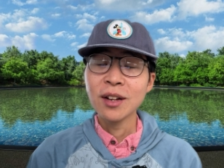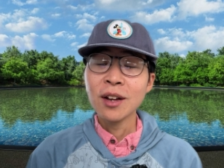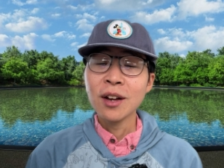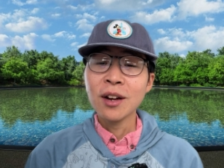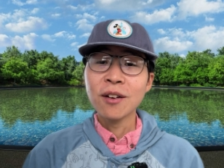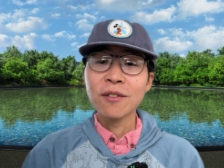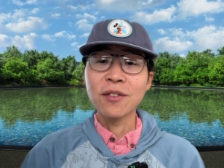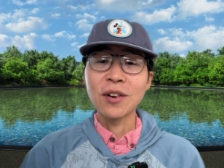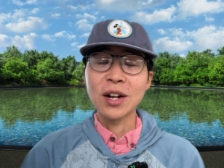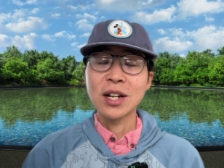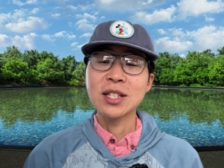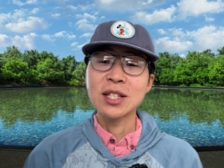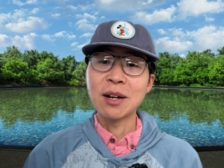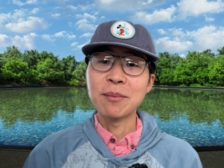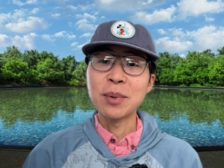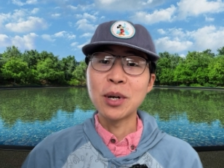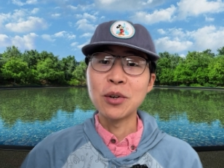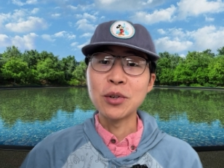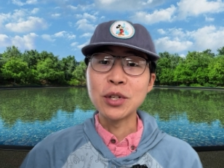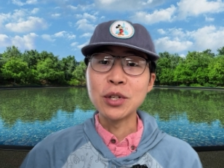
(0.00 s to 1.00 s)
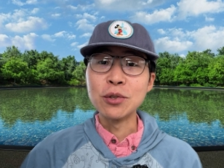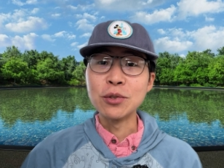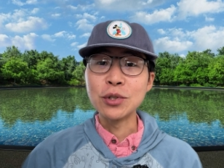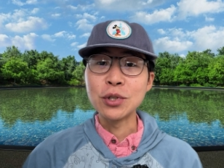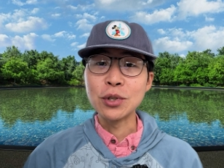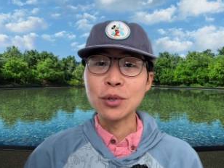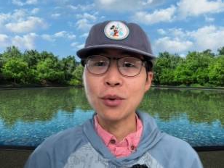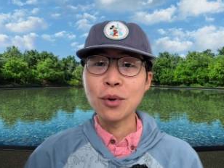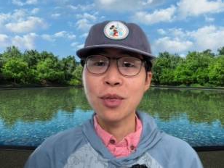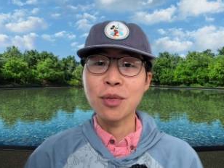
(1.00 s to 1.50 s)
for example, you
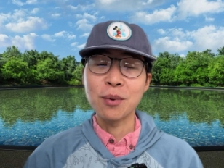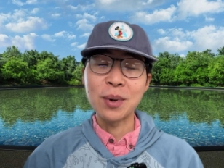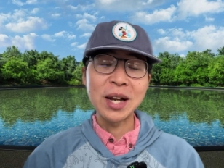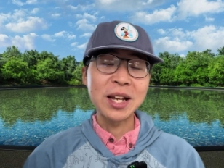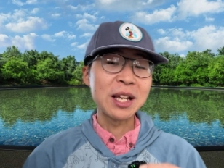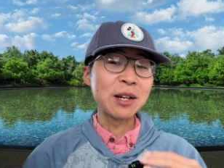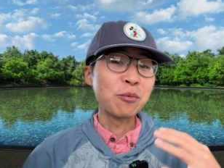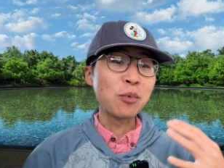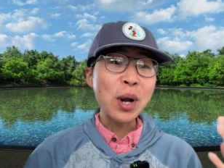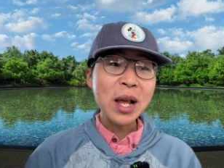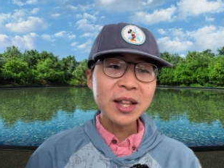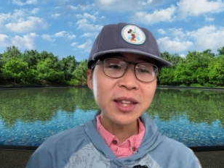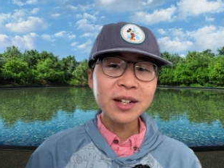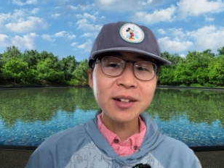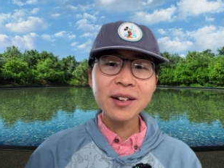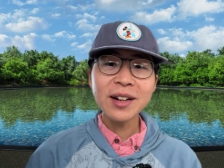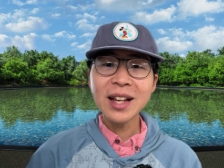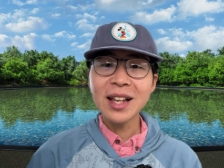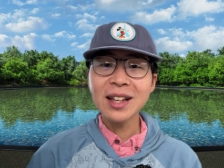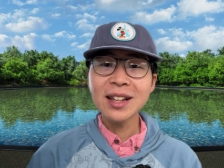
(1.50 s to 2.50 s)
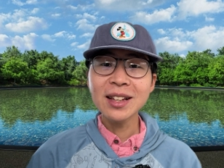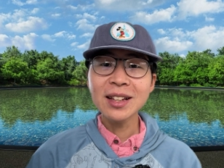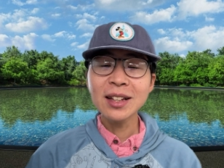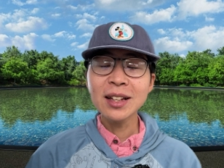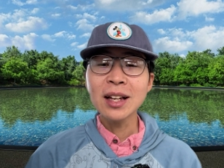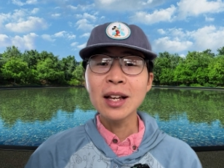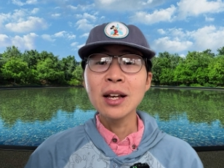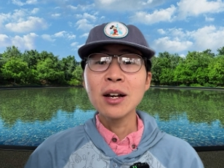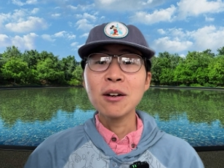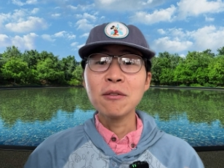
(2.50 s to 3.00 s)
do 3D rendering,
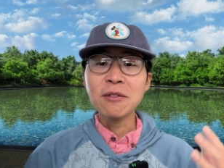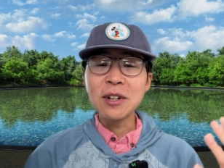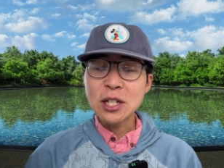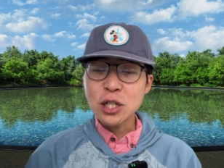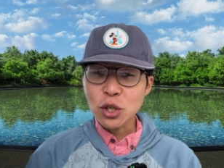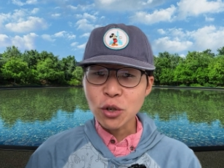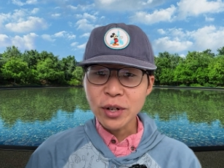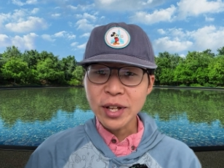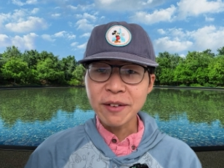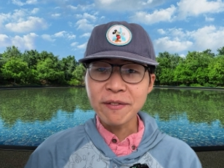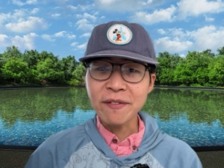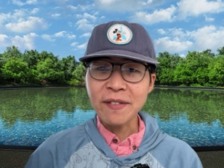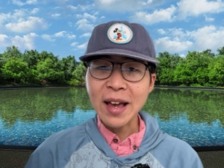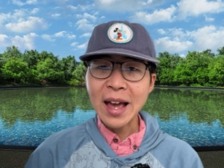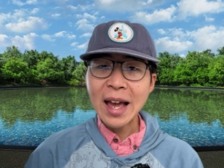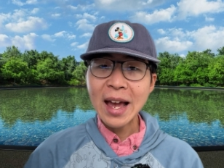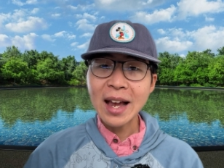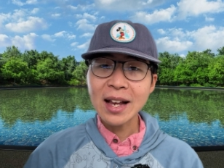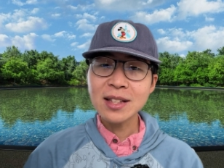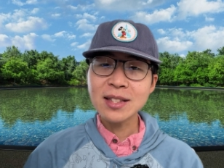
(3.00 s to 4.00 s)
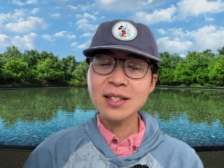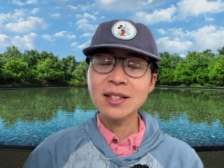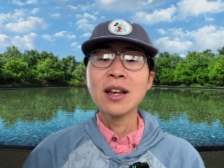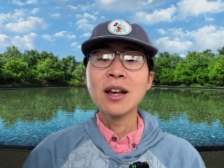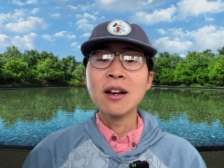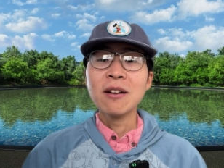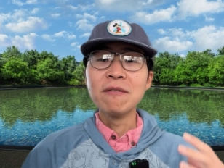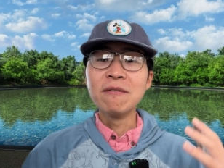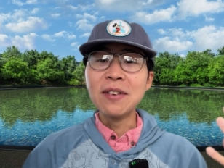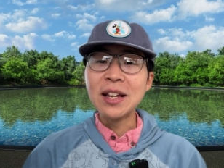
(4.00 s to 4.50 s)
visual effects,
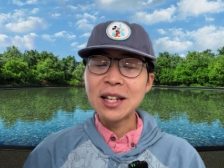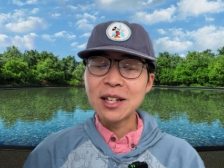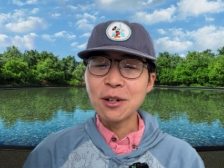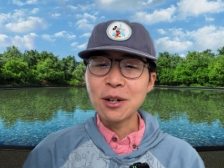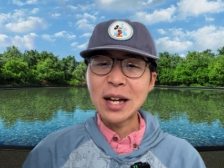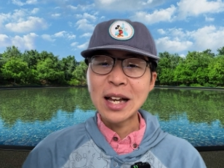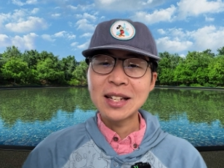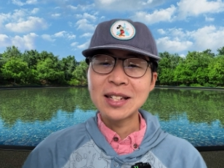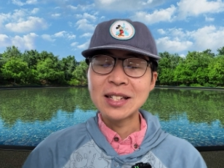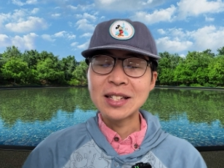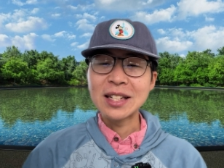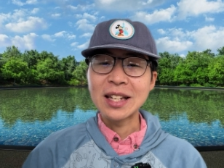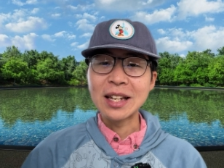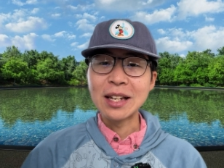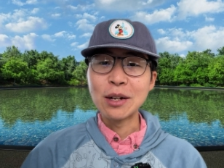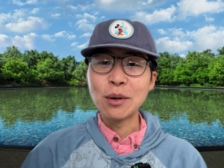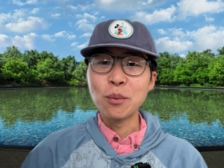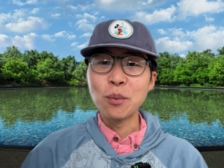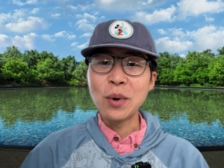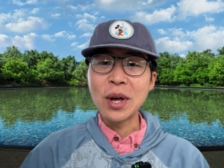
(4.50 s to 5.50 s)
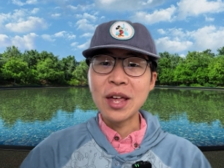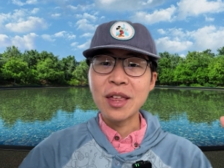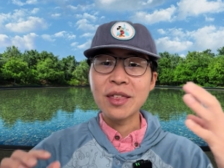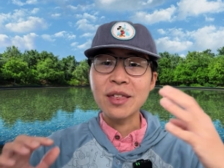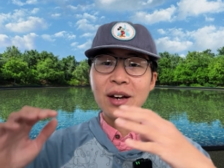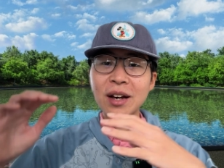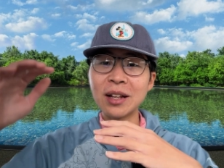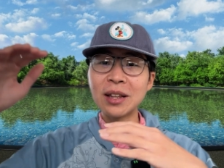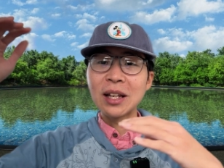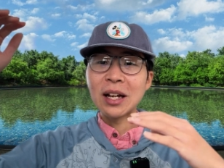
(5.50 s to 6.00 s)
video editing with
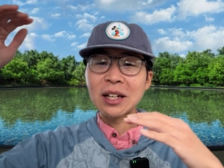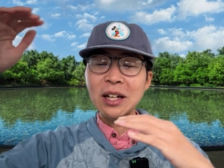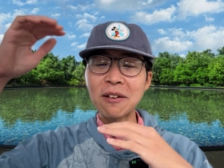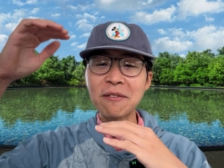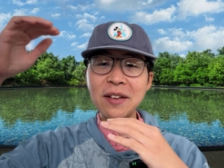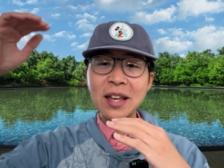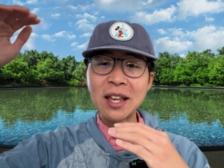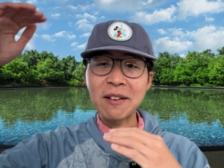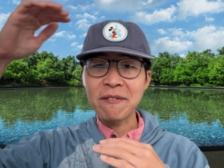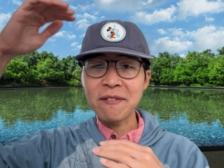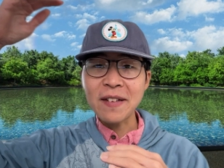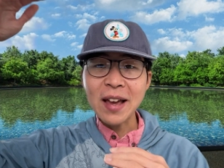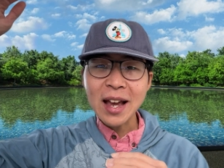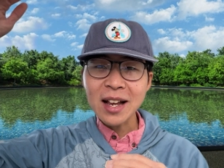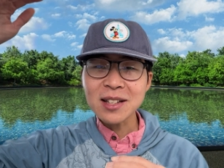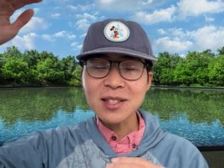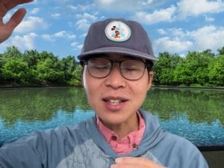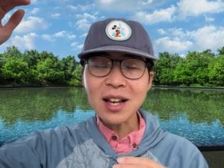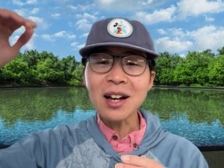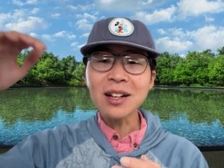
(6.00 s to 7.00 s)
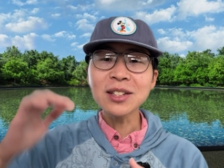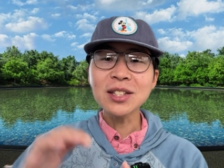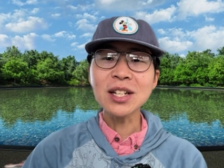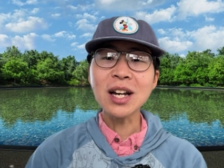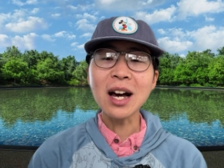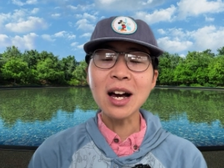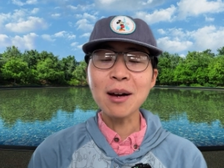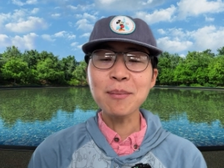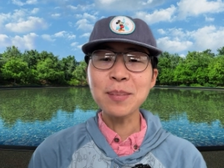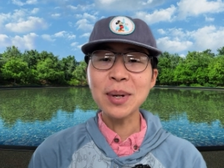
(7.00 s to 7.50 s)
a lot of effects on
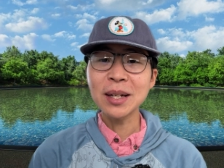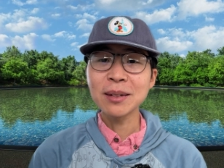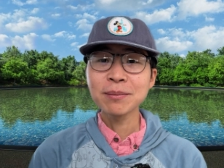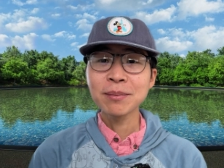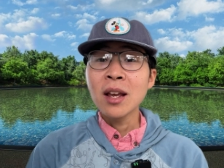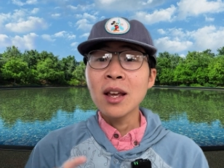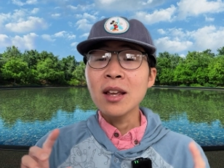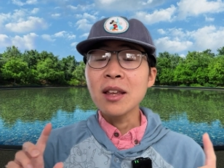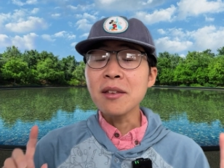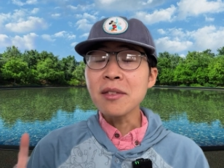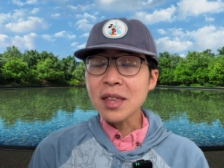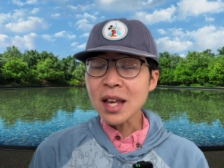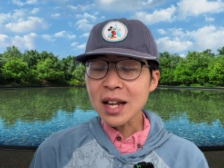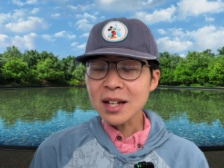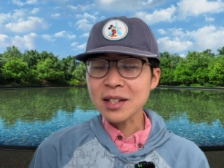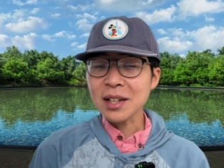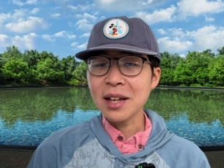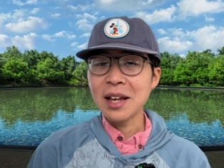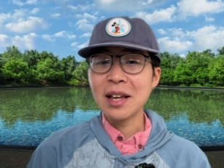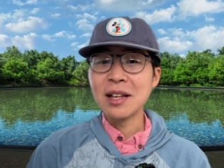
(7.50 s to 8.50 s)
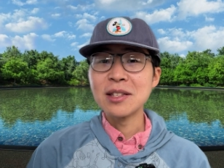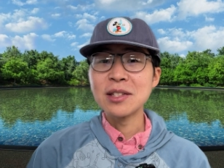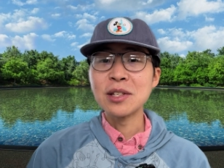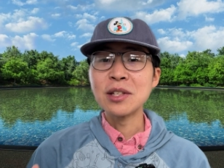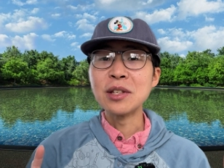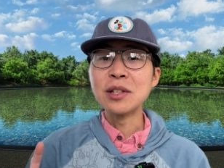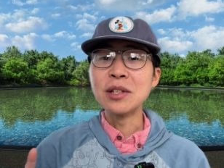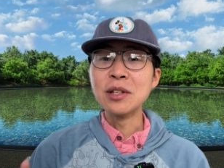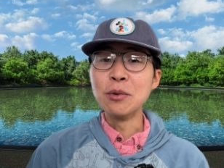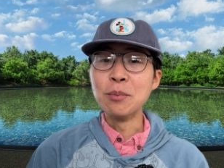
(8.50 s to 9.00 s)
top, in that case,
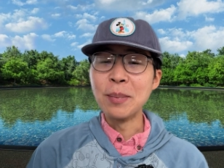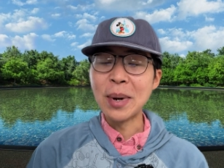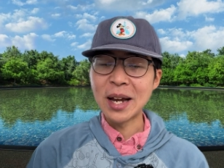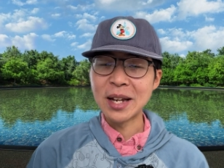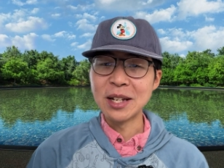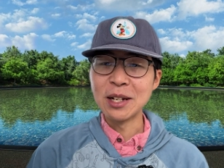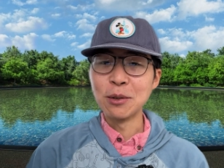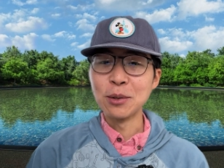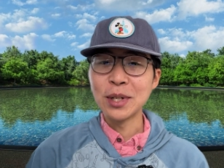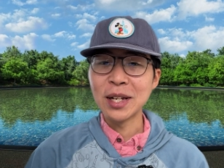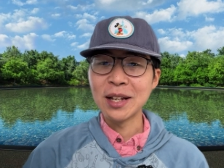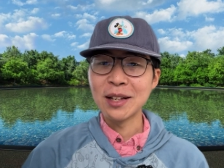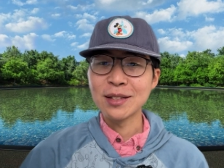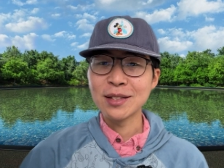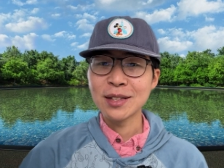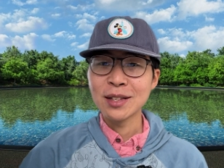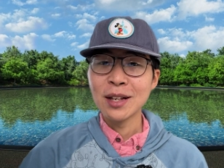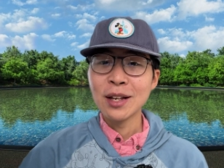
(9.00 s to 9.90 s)
you might notice